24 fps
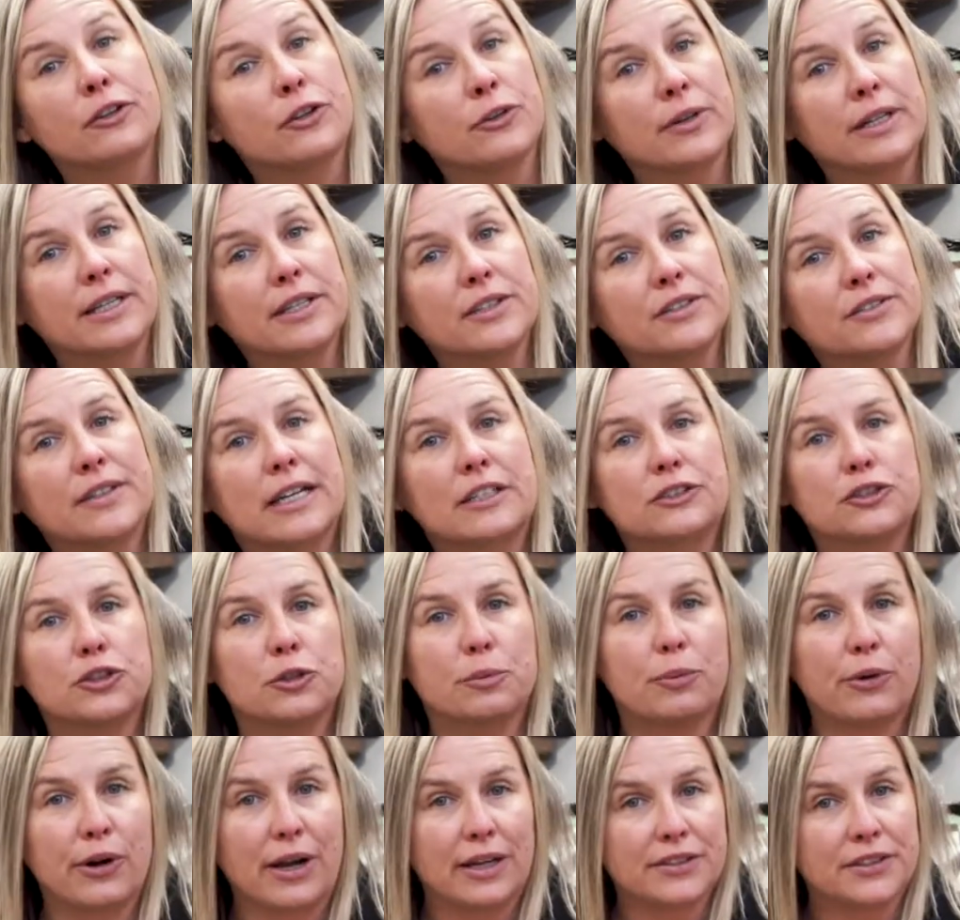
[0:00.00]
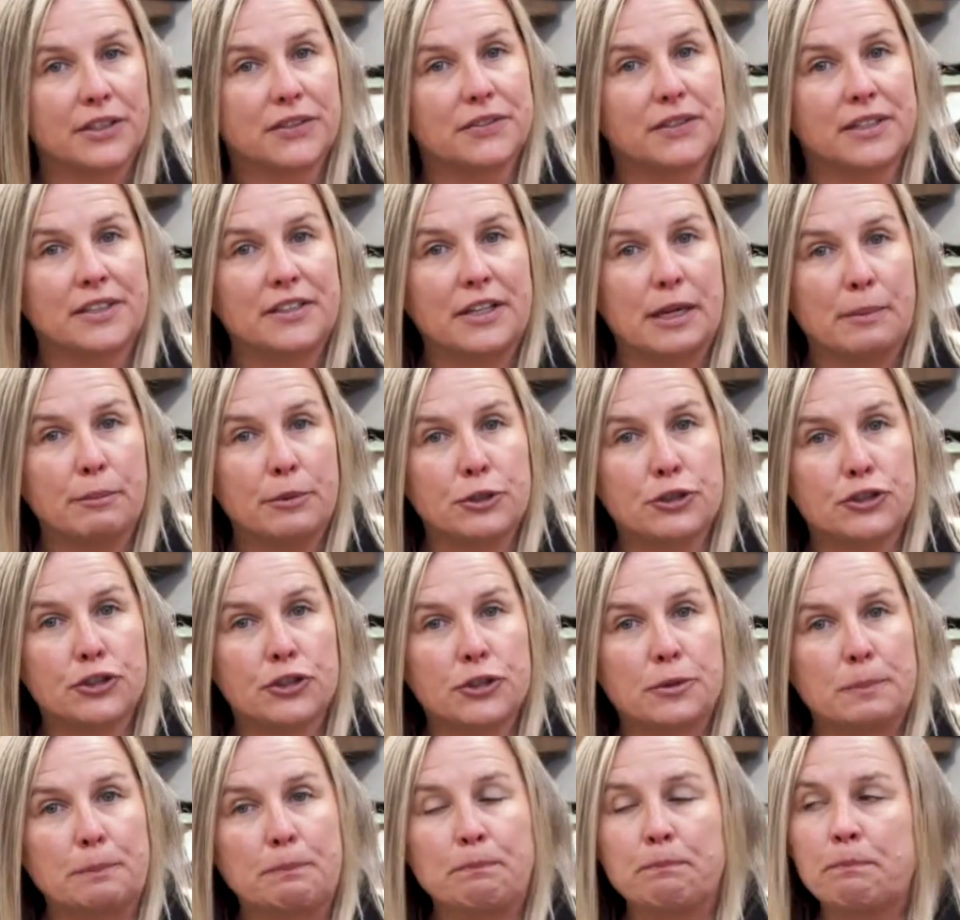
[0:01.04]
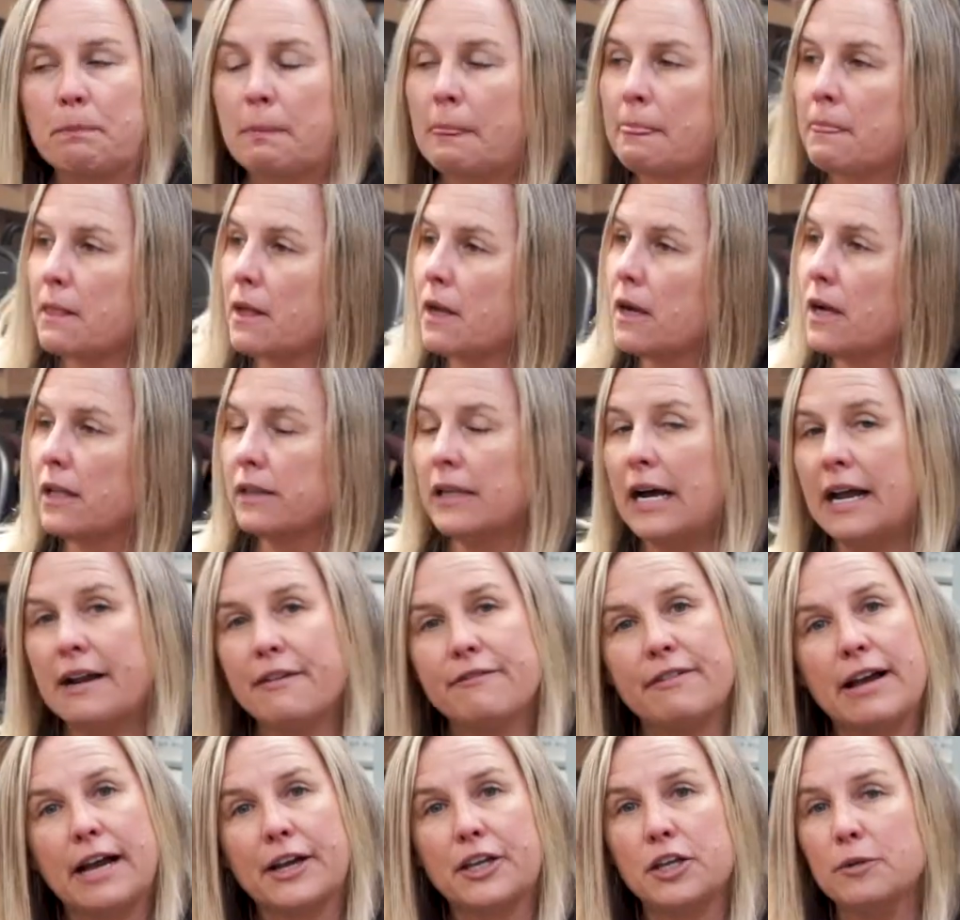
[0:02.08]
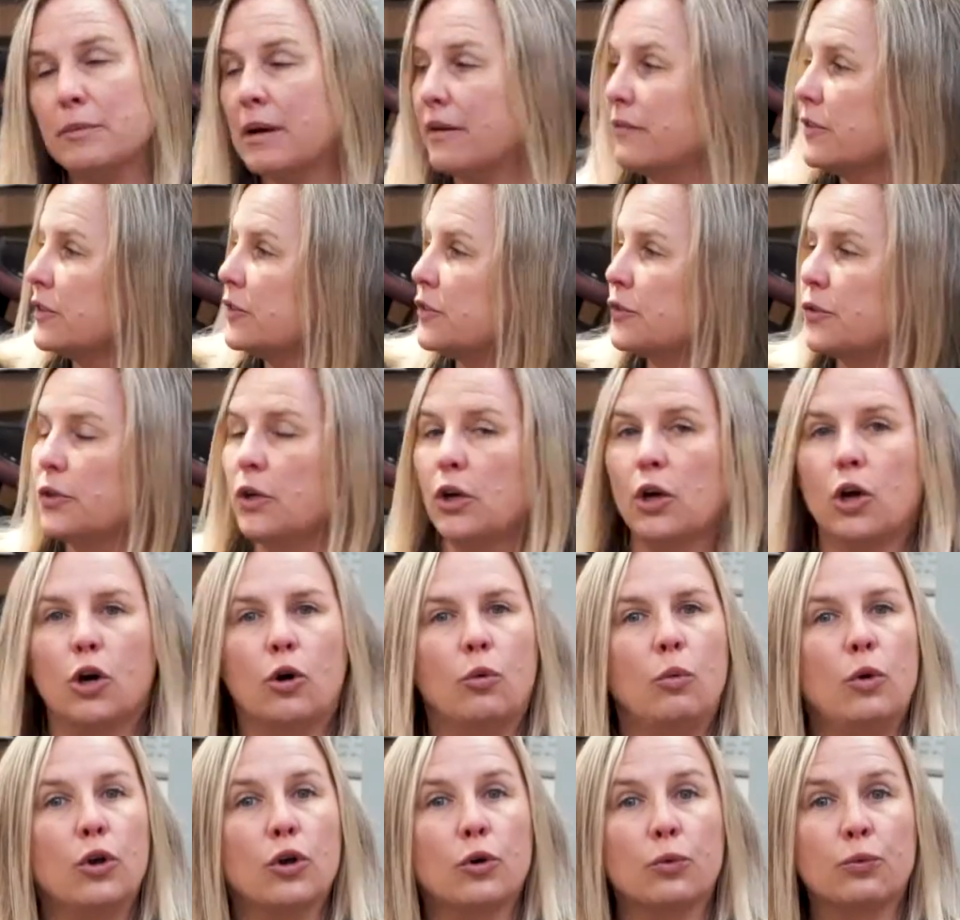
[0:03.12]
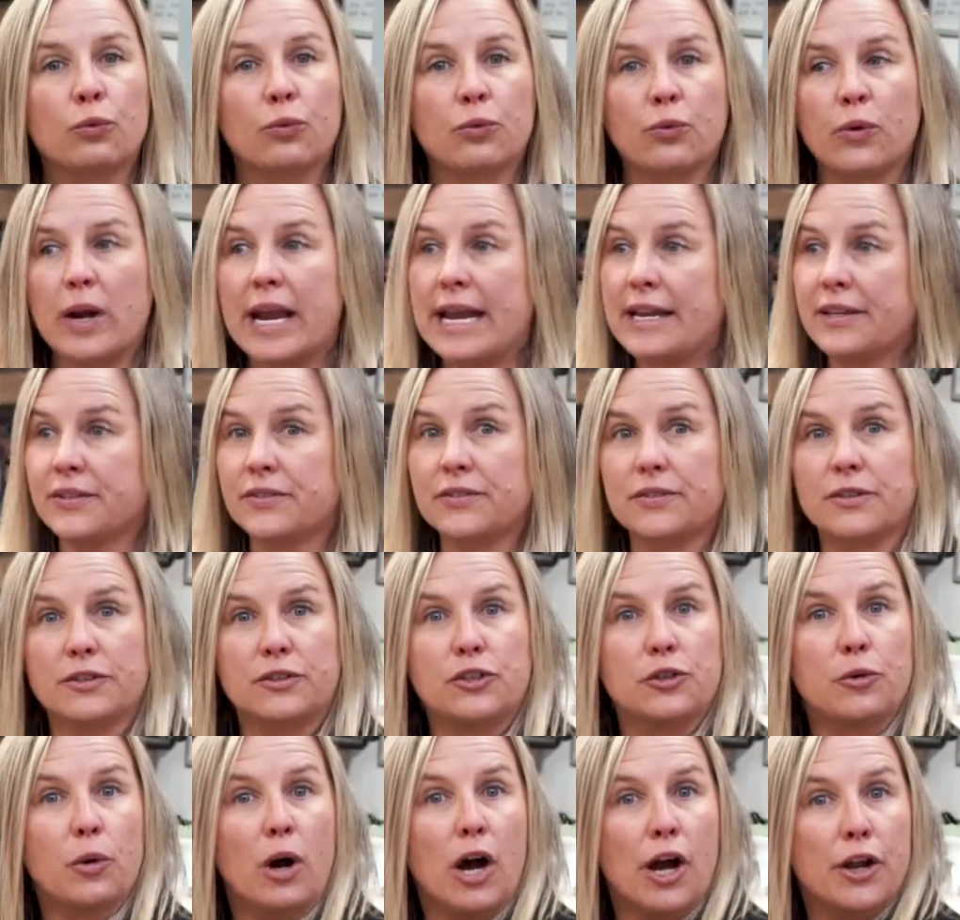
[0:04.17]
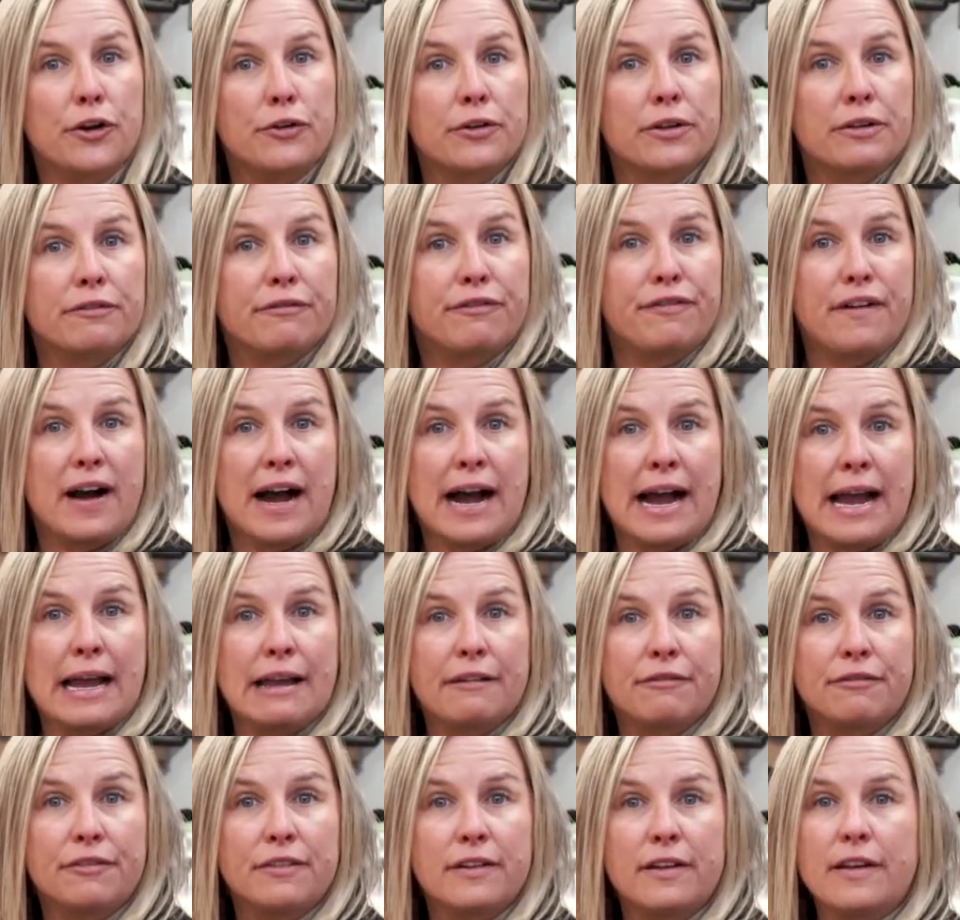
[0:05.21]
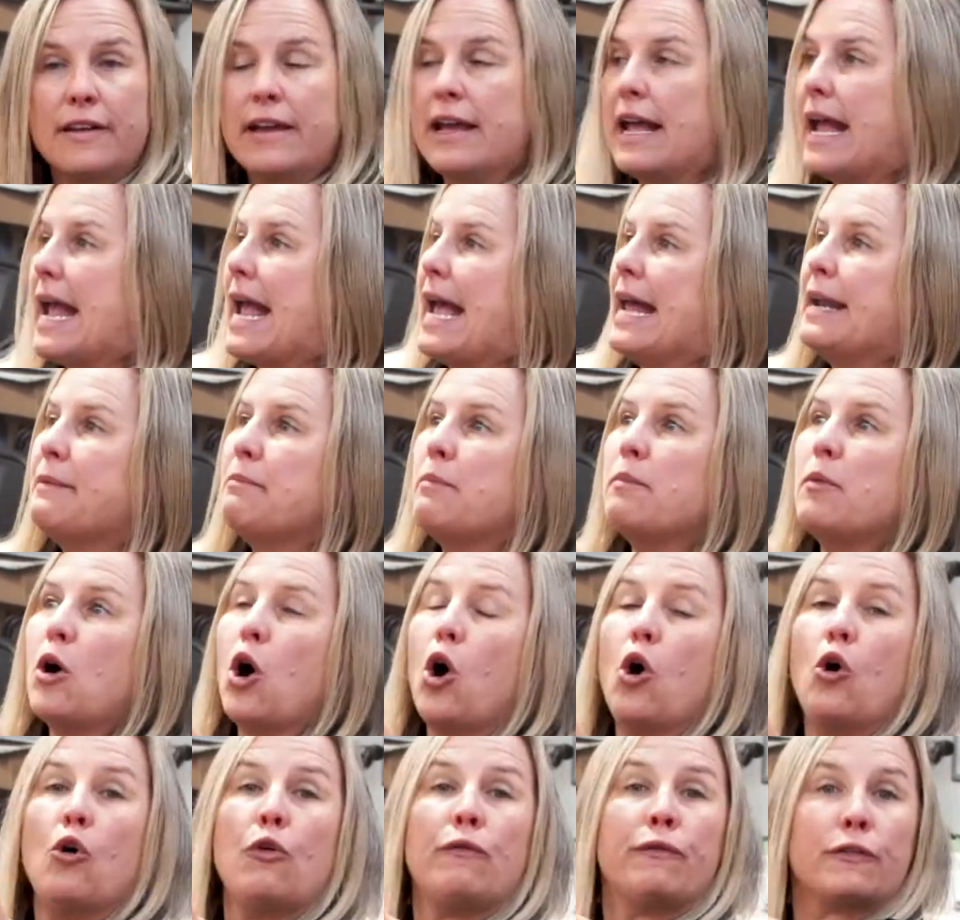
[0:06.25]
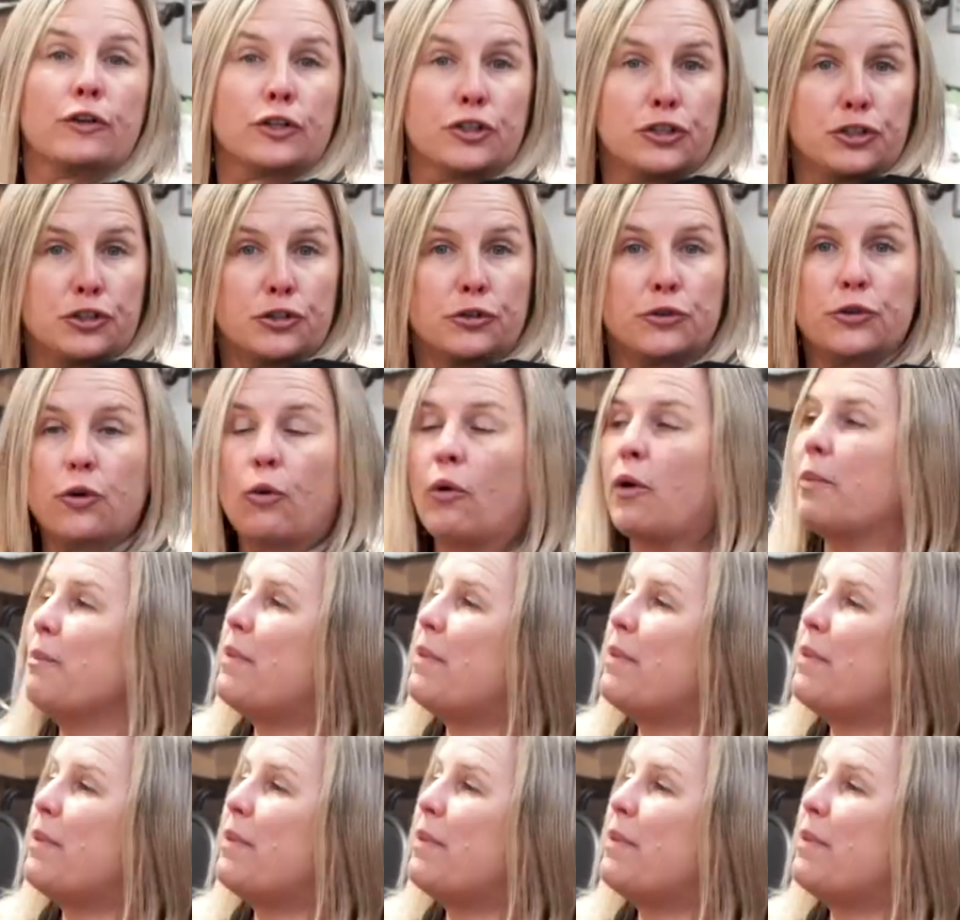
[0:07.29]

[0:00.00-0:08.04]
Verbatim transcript: degrees, that's your processing temperature. A lot of vacuum ovens will race to 105 and overshoot or